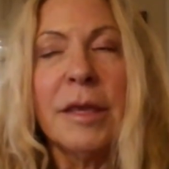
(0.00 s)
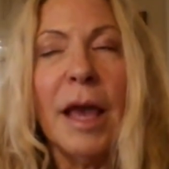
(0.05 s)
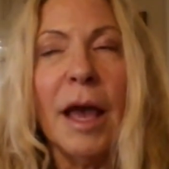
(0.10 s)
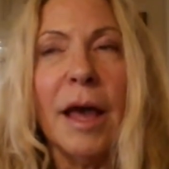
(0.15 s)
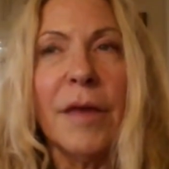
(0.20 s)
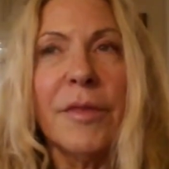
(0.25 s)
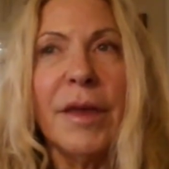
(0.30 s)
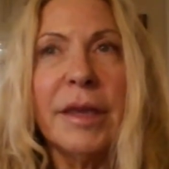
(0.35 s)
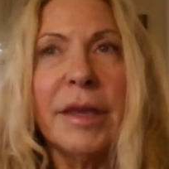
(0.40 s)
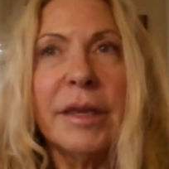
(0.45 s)

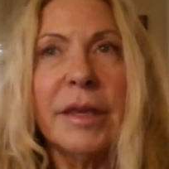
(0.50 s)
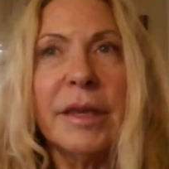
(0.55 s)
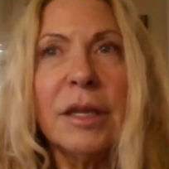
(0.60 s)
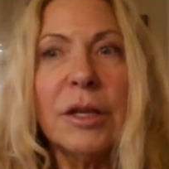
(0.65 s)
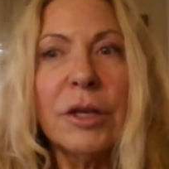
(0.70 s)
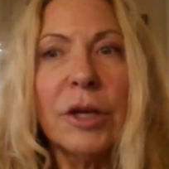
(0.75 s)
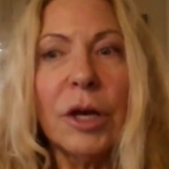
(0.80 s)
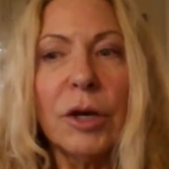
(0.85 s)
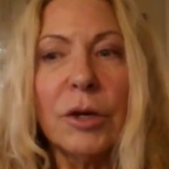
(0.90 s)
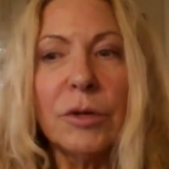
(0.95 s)
Yeah, they can
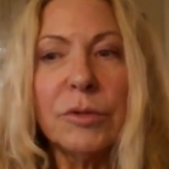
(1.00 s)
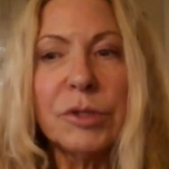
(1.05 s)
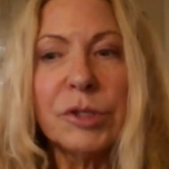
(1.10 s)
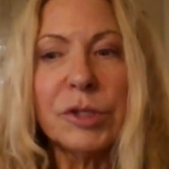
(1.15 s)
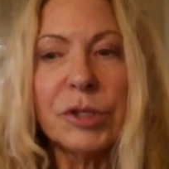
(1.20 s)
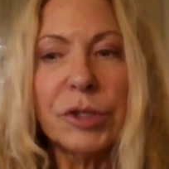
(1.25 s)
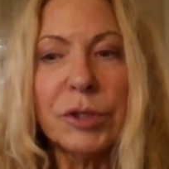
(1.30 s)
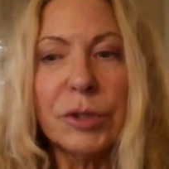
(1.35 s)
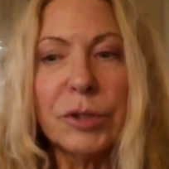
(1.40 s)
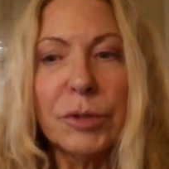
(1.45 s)
go
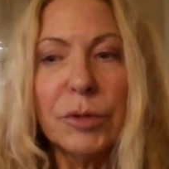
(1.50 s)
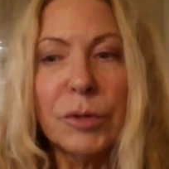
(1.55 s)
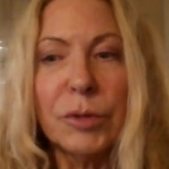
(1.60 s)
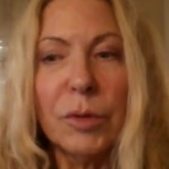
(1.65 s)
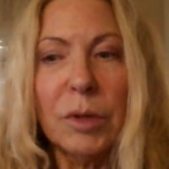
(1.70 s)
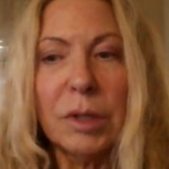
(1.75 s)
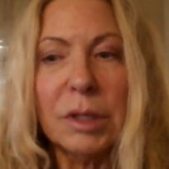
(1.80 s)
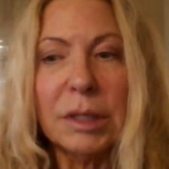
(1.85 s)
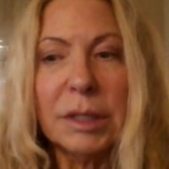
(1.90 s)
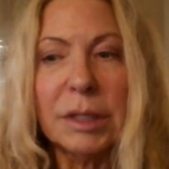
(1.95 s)

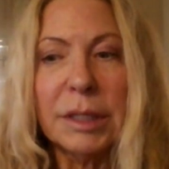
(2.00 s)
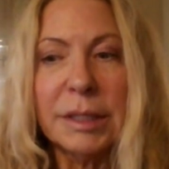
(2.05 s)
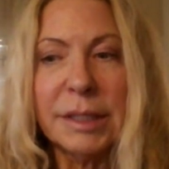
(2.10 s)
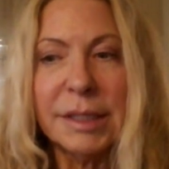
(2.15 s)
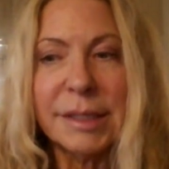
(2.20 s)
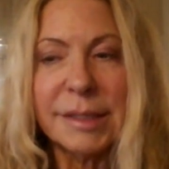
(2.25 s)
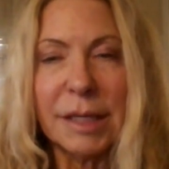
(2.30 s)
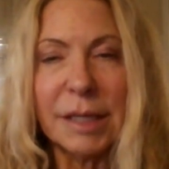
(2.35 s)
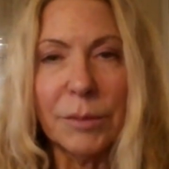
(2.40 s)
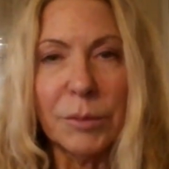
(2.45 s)
to
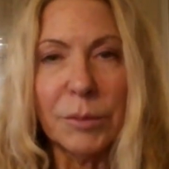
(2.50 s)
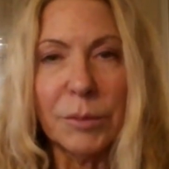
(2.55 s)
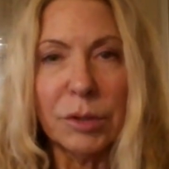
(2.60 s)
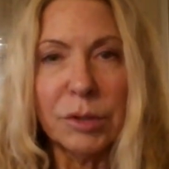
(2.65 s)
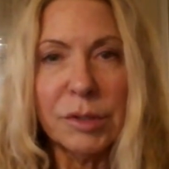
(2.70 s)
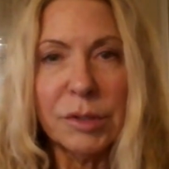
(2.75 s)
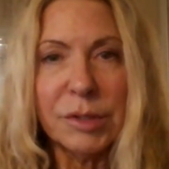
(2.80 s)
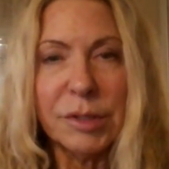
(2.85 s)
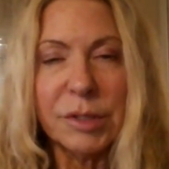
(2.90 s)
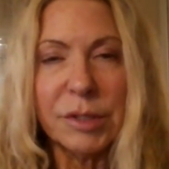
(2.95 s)
Linda
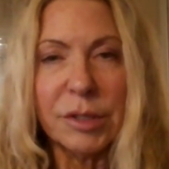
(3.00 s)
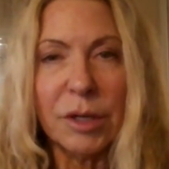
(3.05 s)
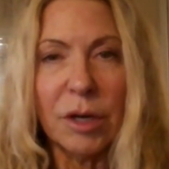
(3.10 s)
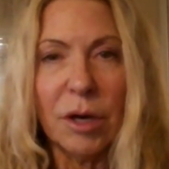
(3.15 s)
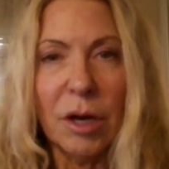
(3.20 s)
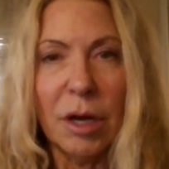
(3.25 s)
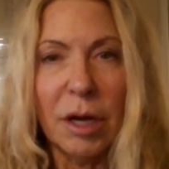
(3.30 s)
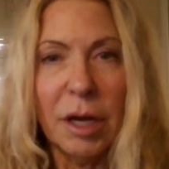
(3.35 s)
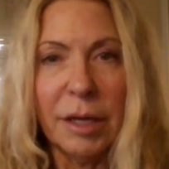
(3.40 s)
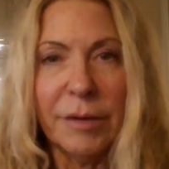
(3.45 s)
Summers
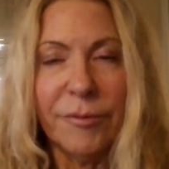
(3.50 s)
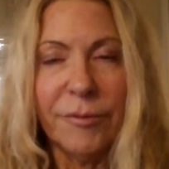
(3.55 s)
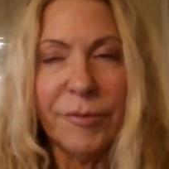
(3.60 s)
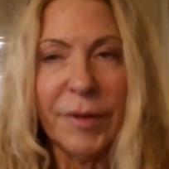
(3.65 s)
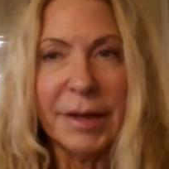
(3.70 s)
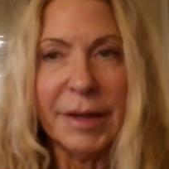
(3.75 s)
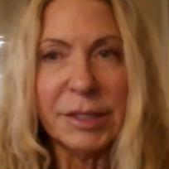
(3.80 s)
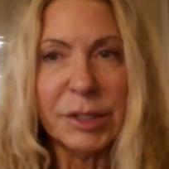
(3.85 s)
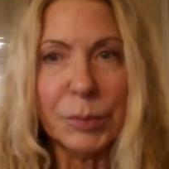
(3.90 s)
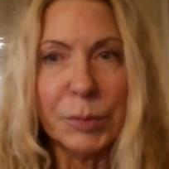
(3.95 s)
on
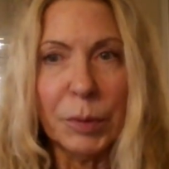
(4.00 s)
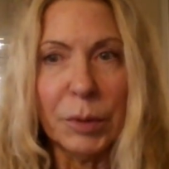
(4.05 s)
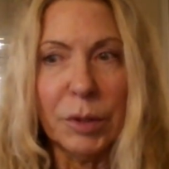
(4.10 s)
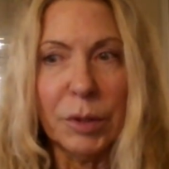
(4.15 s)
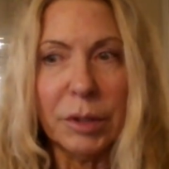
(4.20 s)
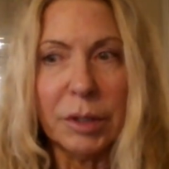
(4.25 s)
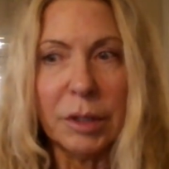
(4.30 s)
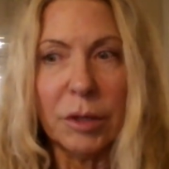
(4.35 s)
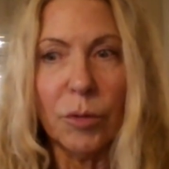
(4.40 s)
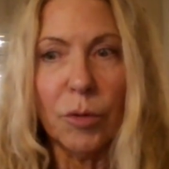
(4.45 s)

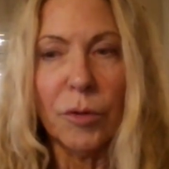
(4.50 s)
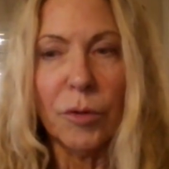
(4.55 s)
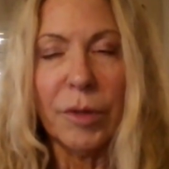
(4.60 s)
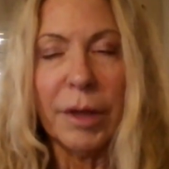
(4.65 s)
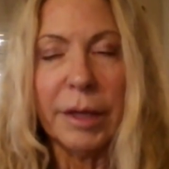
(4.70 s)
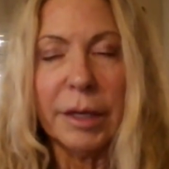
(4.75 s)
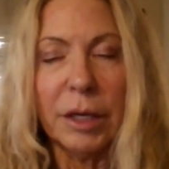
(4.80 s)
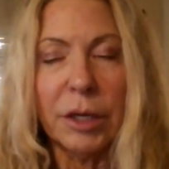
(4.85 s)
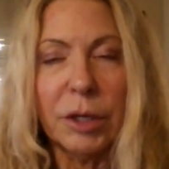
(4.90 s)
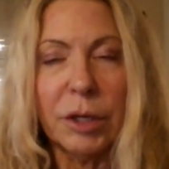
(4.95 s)
Facebook, or
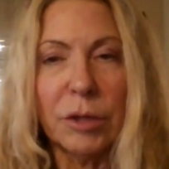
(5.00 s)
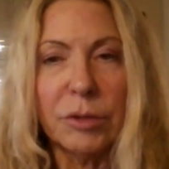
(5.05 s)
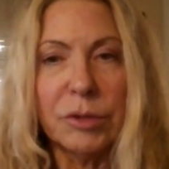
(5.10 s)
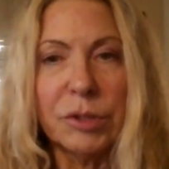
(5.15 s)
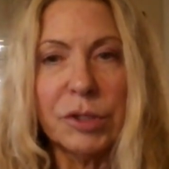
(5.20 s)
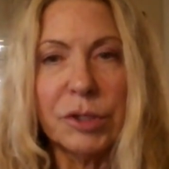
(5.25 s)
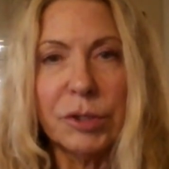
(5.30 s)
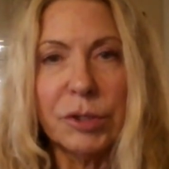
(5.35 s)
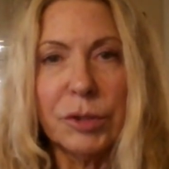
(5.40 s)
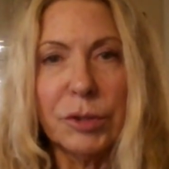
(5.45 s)
they can go
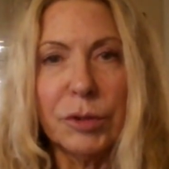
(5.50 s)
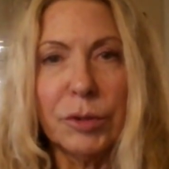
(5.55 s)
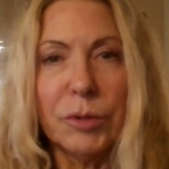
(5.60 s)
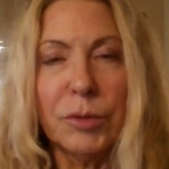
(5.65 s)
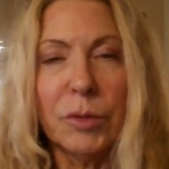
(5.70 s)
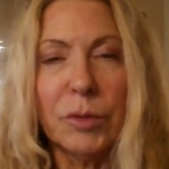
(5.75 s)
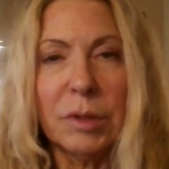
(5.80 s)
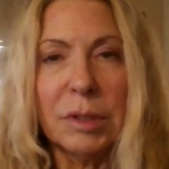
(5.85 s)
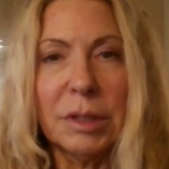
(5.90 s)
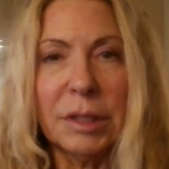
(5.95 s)

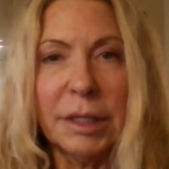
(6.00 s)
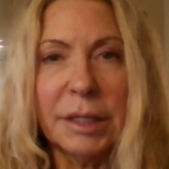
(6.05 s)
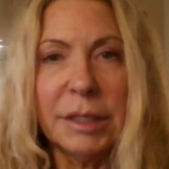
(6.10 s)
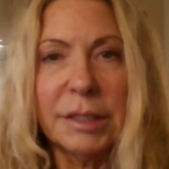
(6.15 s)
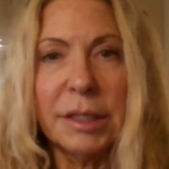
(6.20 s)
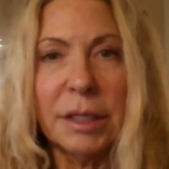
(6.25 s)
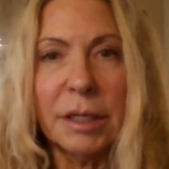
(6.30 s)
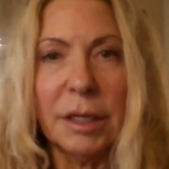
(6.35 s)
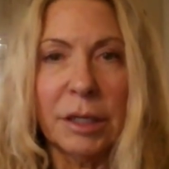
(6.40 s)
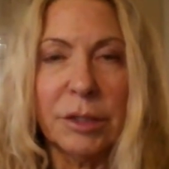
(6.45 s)
to
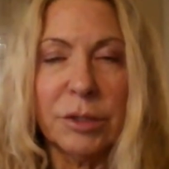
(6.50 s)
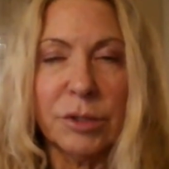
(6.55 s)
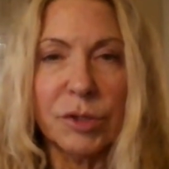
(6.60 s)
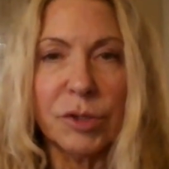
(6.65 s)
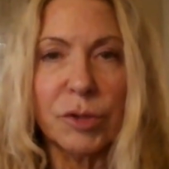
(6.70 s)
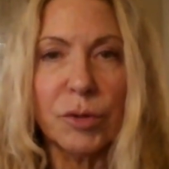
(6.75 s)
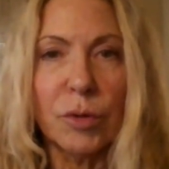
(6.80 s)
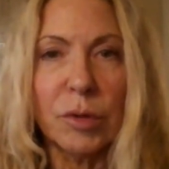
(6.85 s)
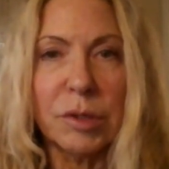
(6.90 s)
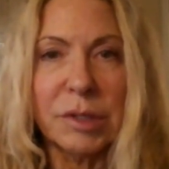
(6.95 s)

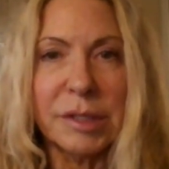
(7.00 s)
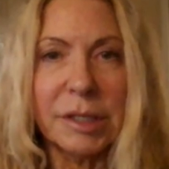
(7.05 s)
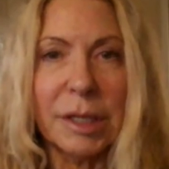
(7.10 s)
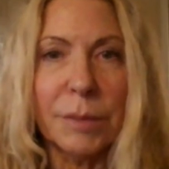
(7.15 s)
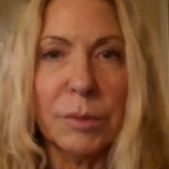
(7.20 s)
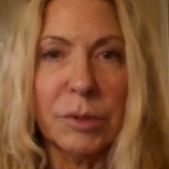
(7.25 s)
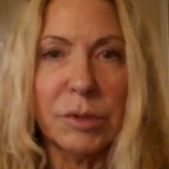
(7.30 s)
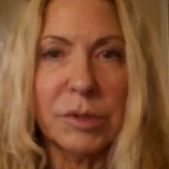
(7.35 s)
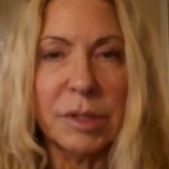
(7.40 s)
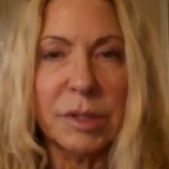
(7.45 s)

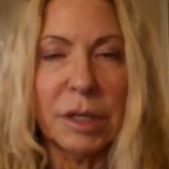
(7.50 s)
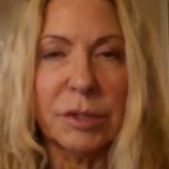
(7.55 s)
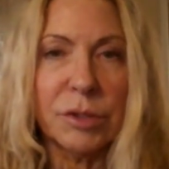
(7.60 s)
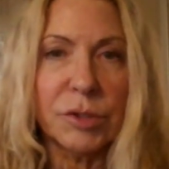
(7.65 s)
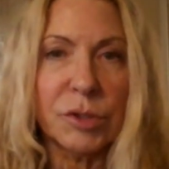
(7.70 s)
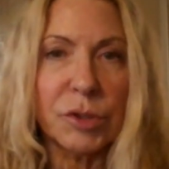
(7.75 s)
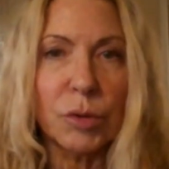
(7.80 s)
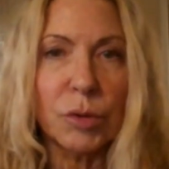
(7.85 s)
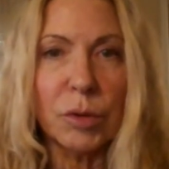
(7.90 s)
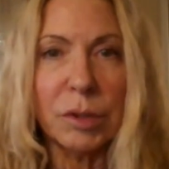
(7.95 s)

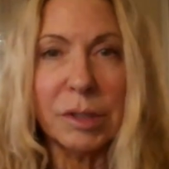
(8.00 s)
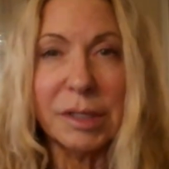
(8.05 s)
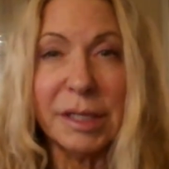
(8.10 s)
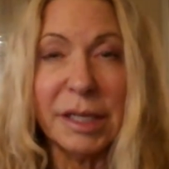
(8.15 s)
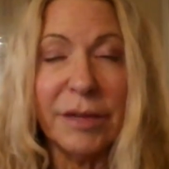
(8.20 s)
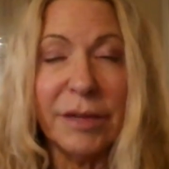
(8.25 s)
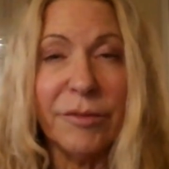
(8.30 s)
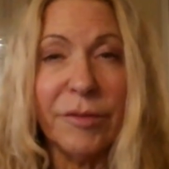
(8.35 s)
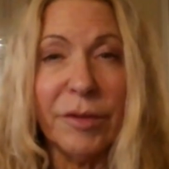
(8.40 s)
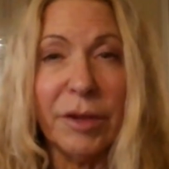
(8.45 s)

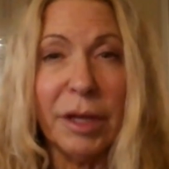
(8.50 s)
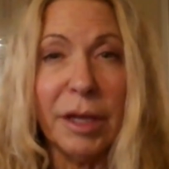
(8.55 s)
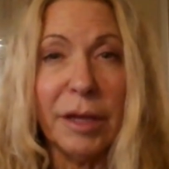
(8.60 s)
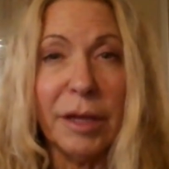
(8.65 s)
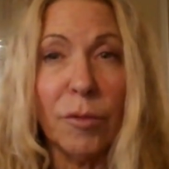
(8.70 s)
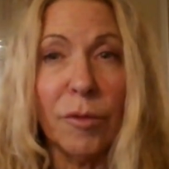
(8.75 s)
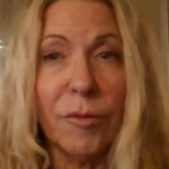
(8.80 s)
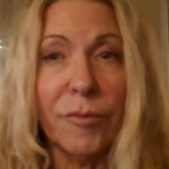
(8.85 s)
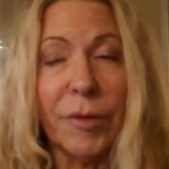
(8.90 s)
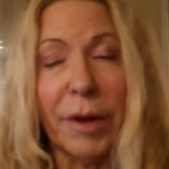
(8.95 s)

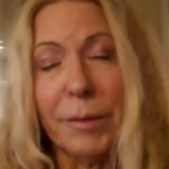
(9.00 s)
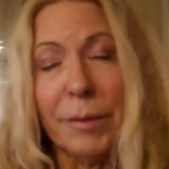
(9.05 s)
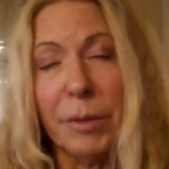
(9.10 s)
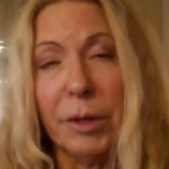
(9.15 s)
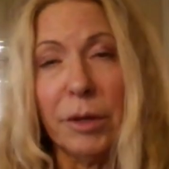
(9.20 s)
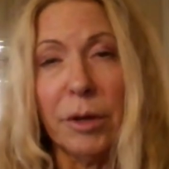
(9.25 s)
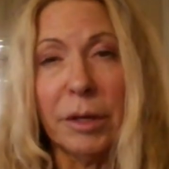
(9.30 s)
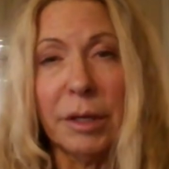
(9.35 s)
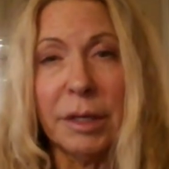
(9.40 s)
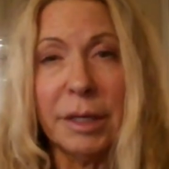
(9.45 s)
Linda_Summers_TV. You'll find
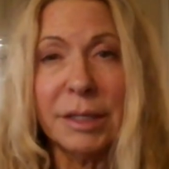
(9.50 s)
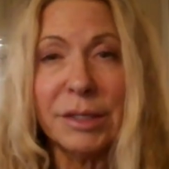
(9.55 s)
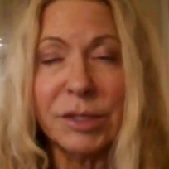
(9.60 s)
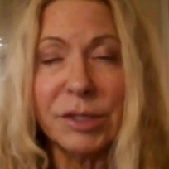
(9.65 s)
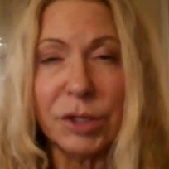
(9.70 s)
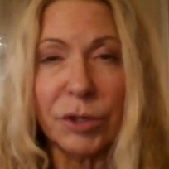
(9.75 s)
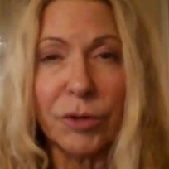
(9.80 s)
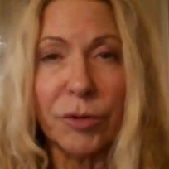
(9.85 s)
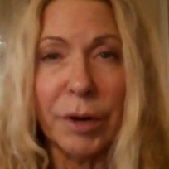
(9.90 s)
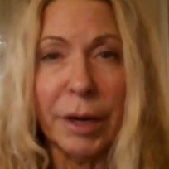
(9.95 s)
me on
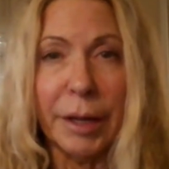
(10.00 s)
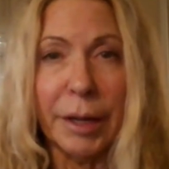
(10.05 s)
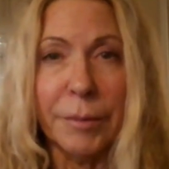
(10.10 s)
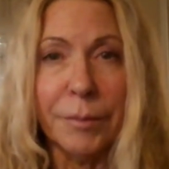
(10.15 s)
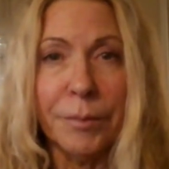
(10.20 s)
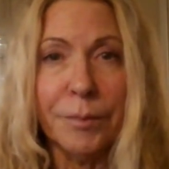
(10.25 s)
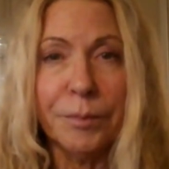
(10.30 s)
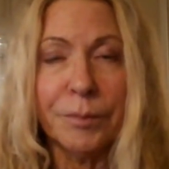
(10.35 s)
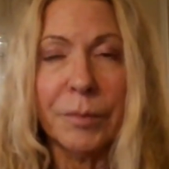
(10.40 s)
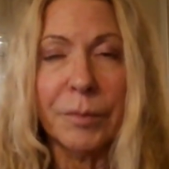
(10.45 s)

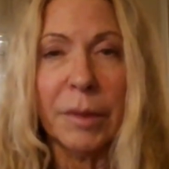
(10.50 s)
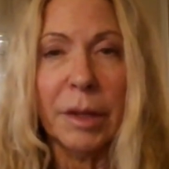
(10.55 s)
Instagram.